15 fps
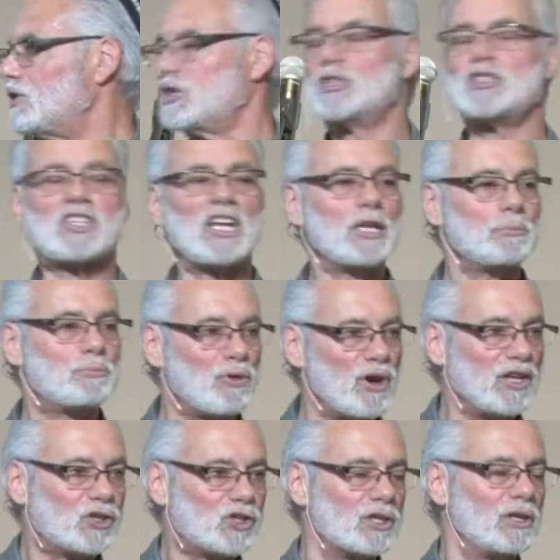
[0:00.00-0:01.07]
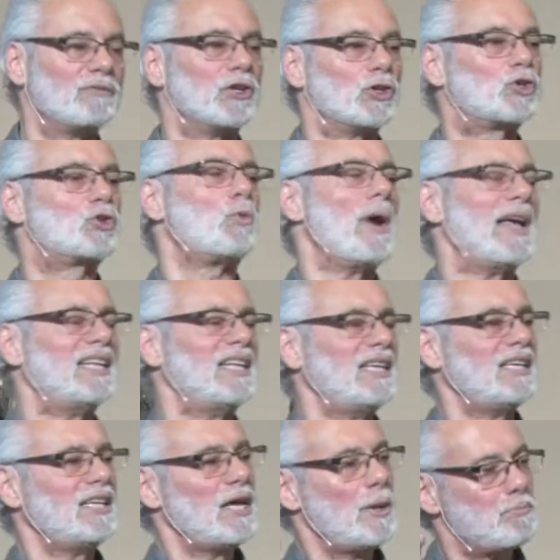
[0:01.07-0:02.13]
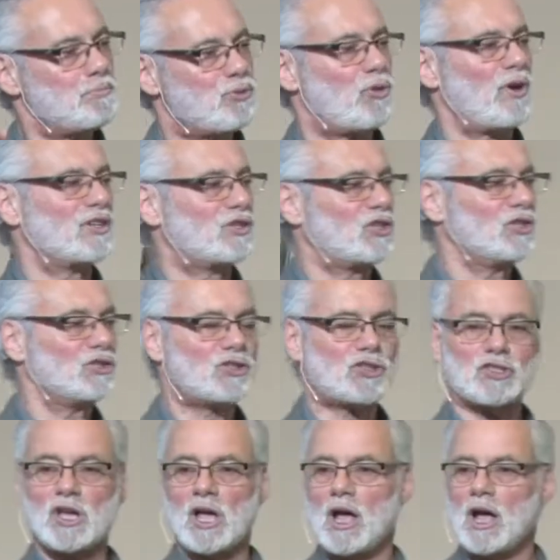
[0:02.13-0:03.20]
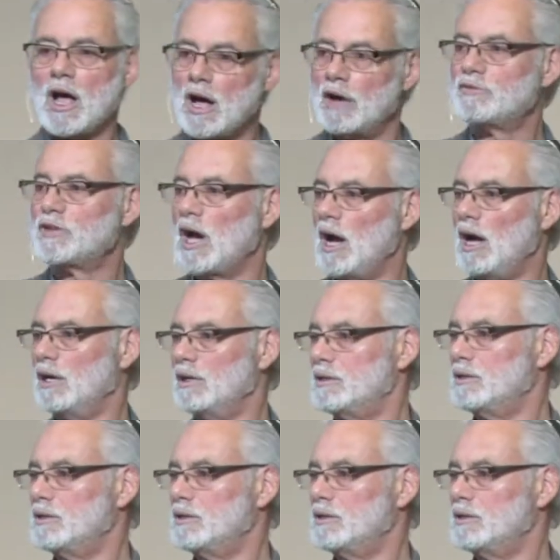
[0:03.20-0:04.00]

the celebration of the dwelling presence of God.